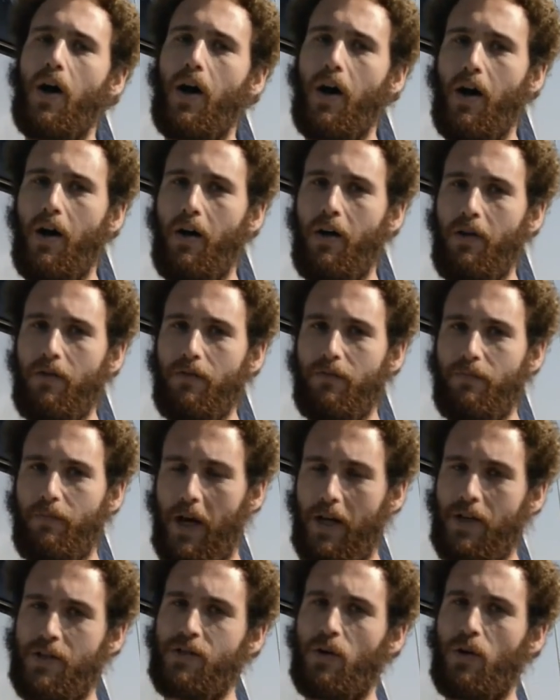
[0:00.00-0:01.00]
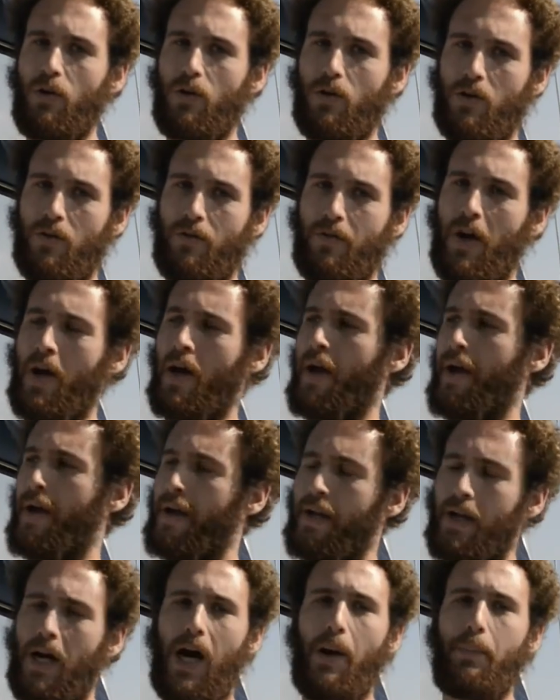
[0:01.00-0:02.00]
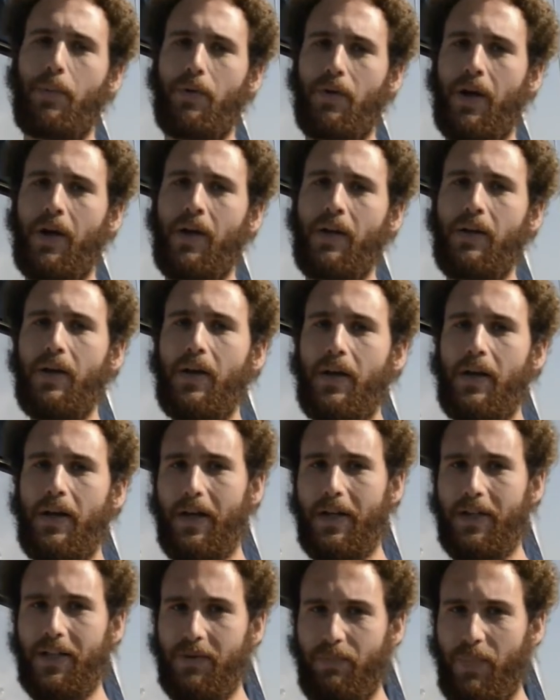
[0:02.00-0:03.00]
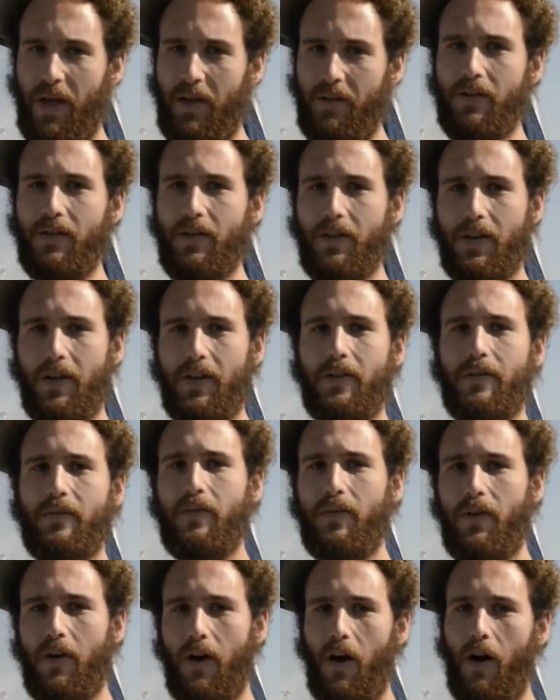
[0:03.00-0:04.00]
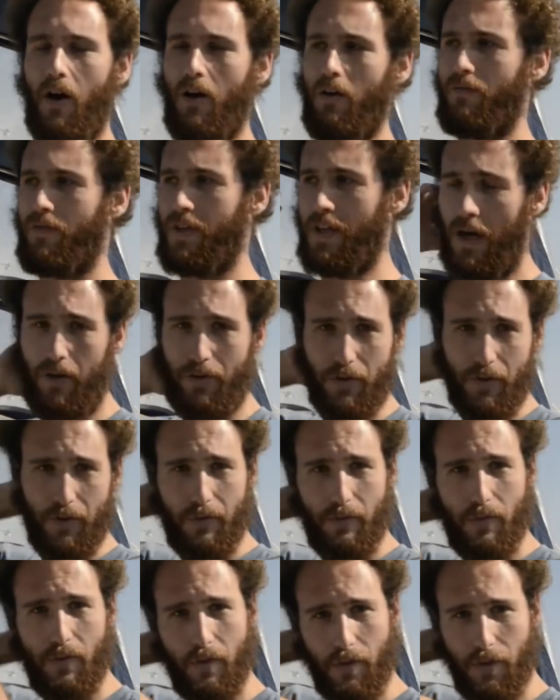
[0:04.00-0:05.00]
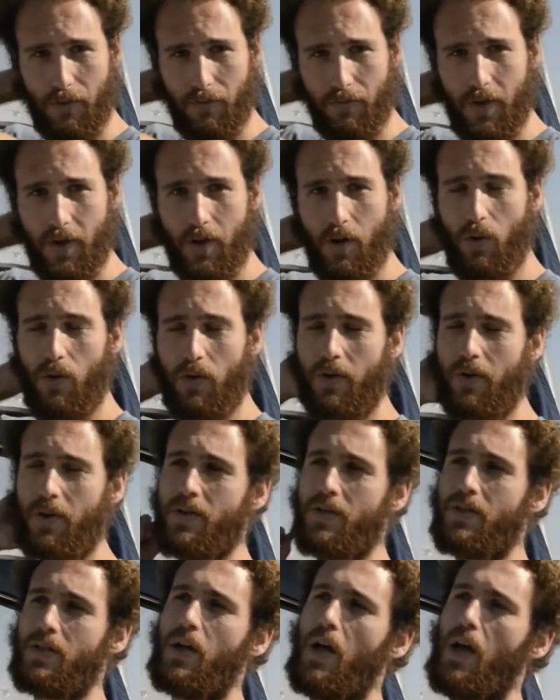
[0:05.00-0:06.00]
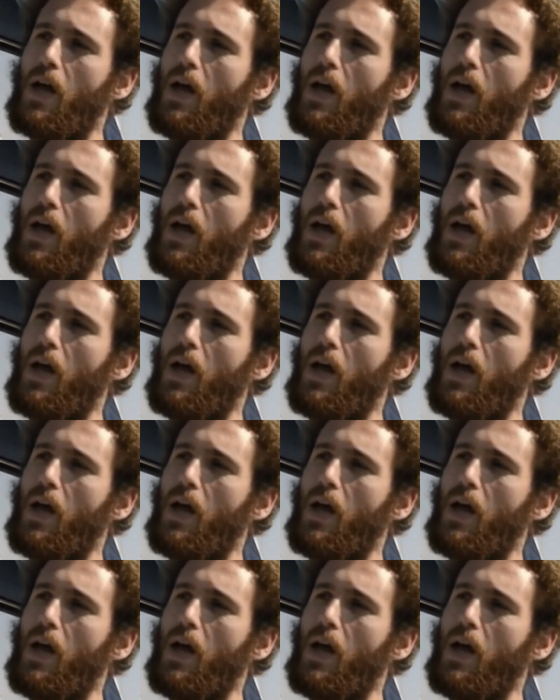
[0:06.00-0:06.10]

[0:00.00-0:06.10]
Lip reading: of my solar array can operate independently of the other three quarters.